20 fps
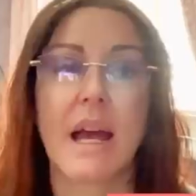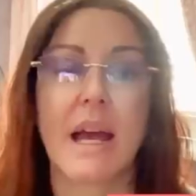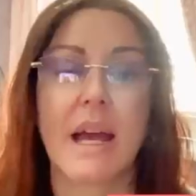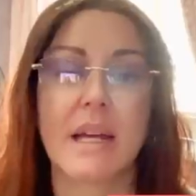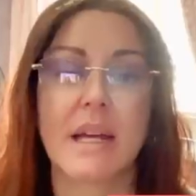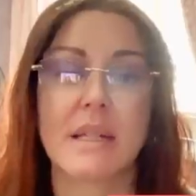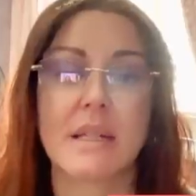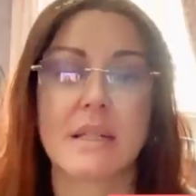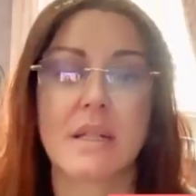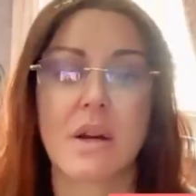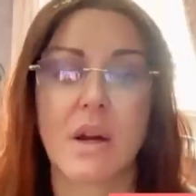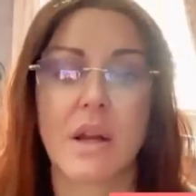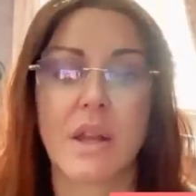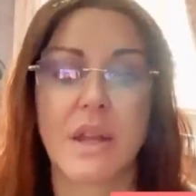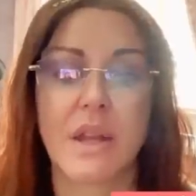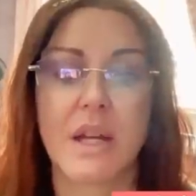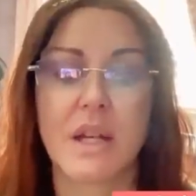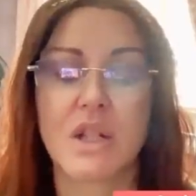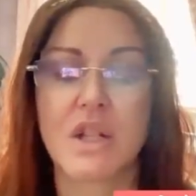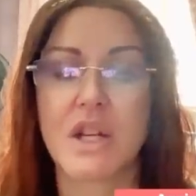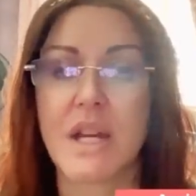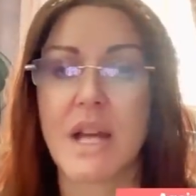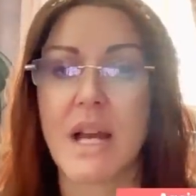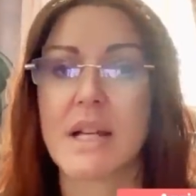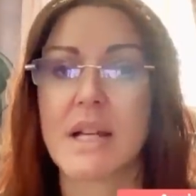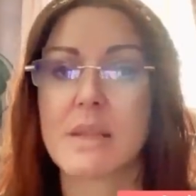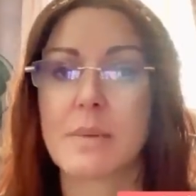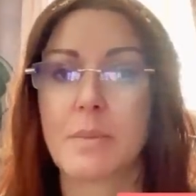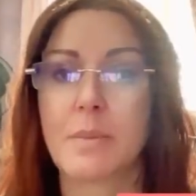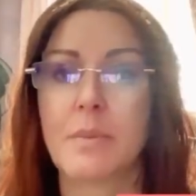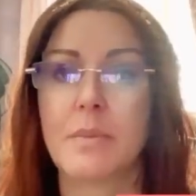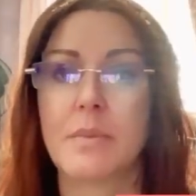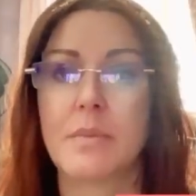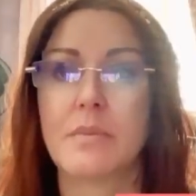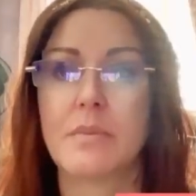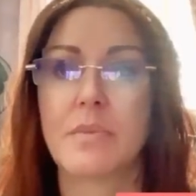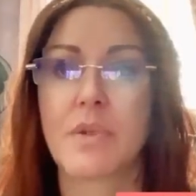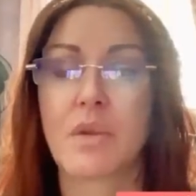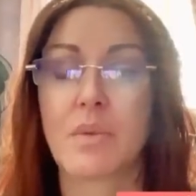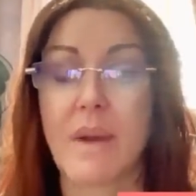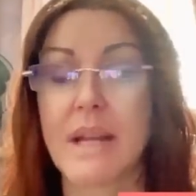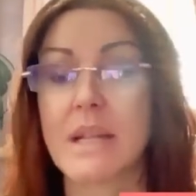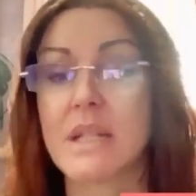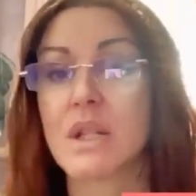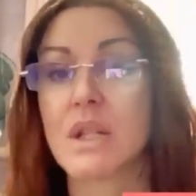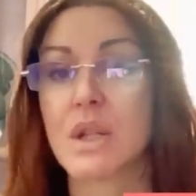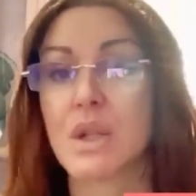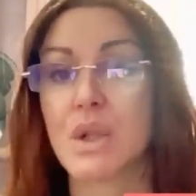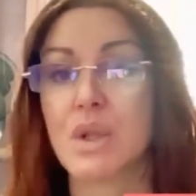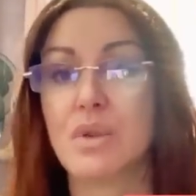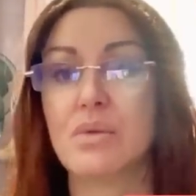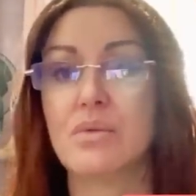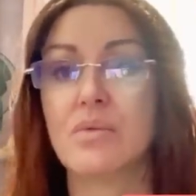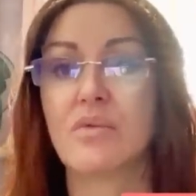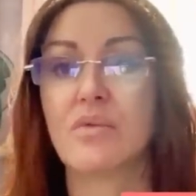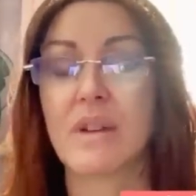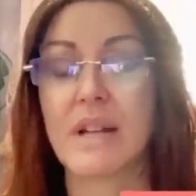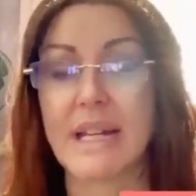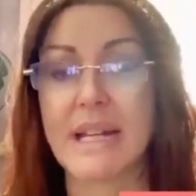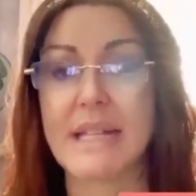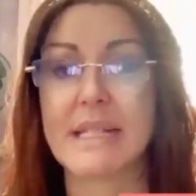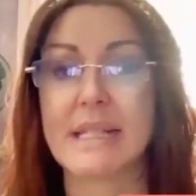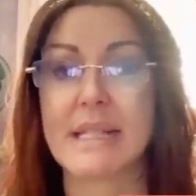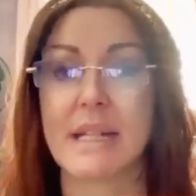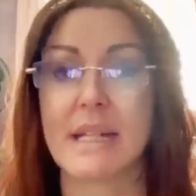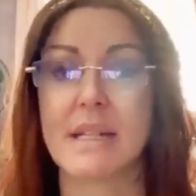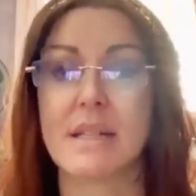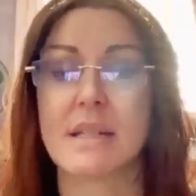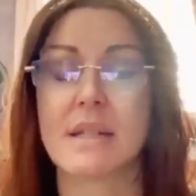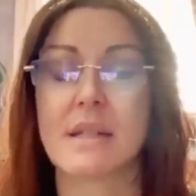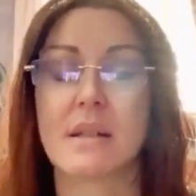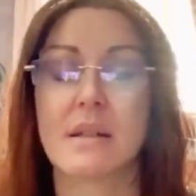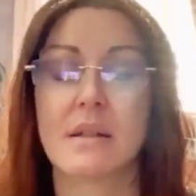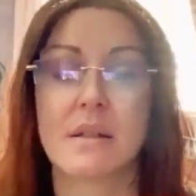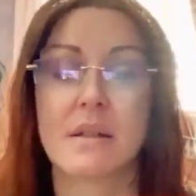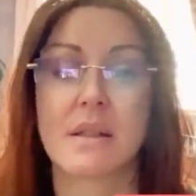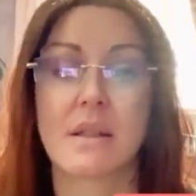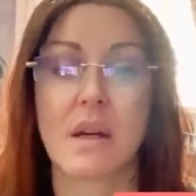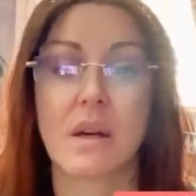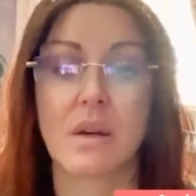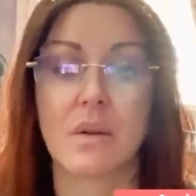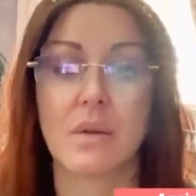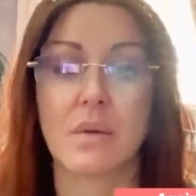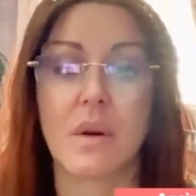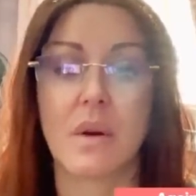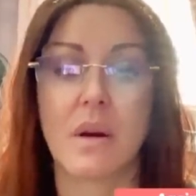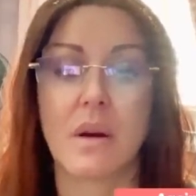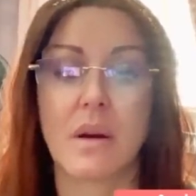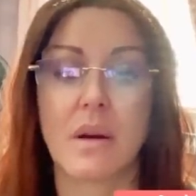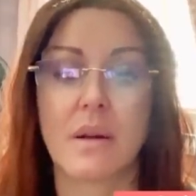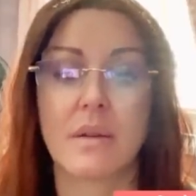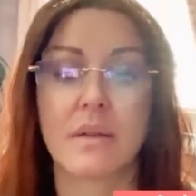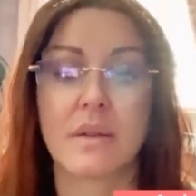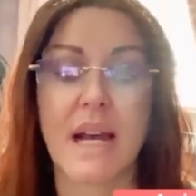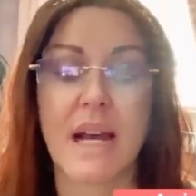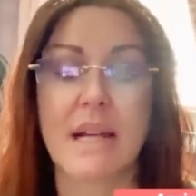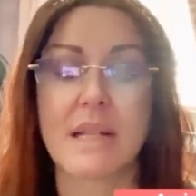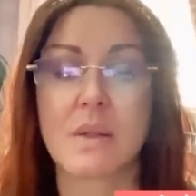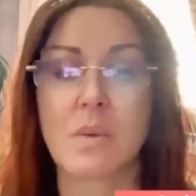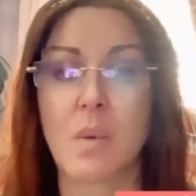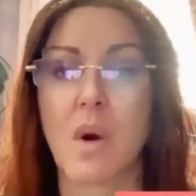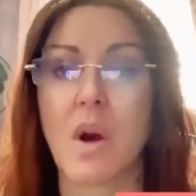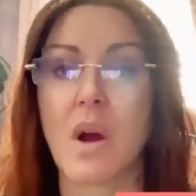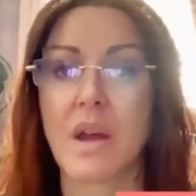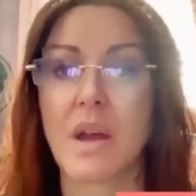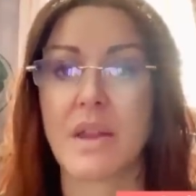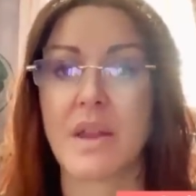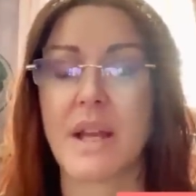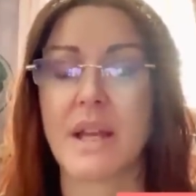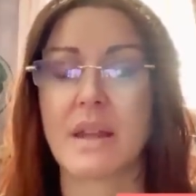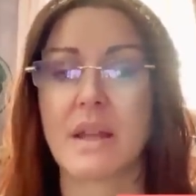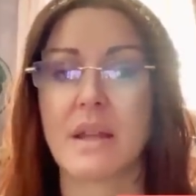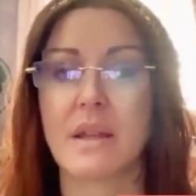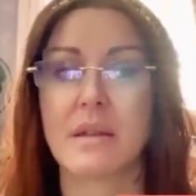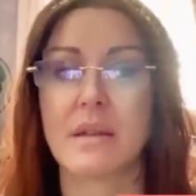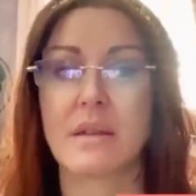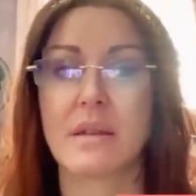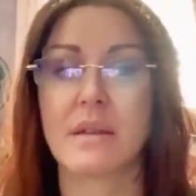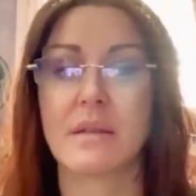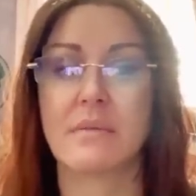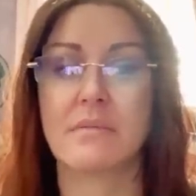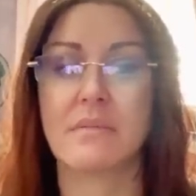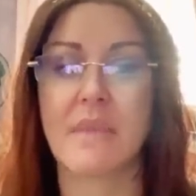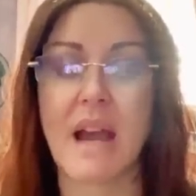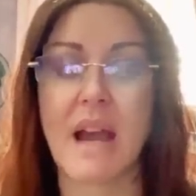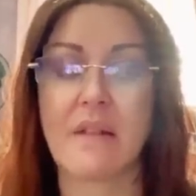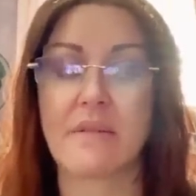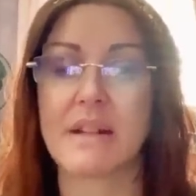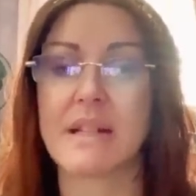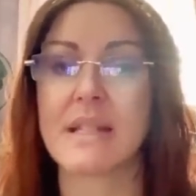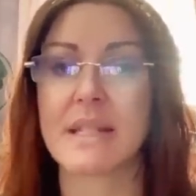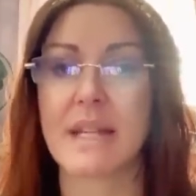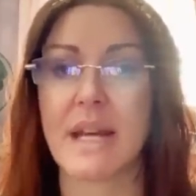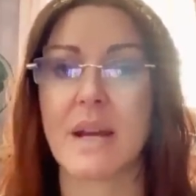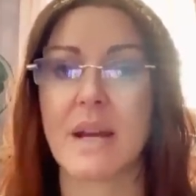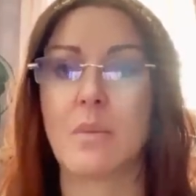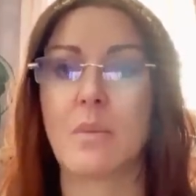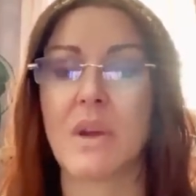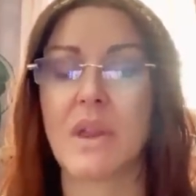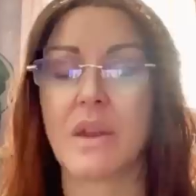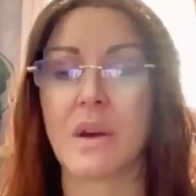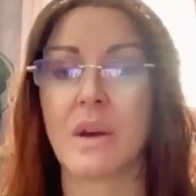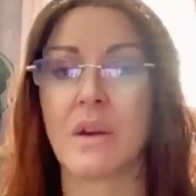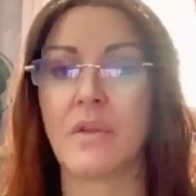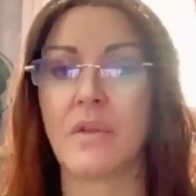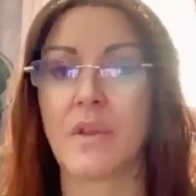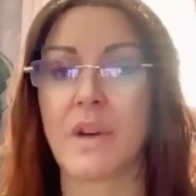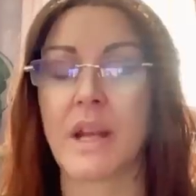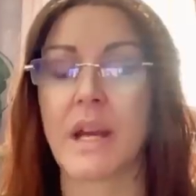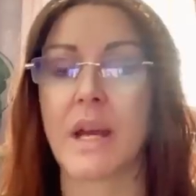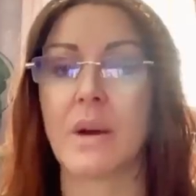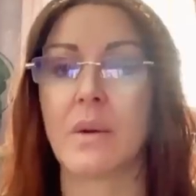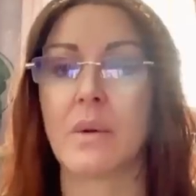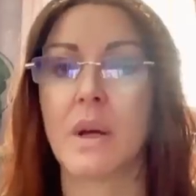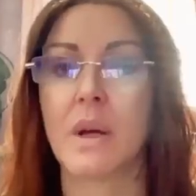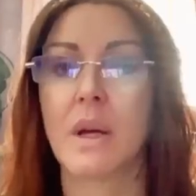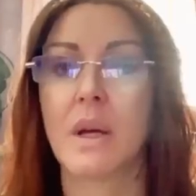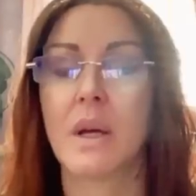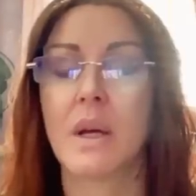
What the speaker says: and I think she has threatened to release it. So that's why I think that Harry's staying with her for now.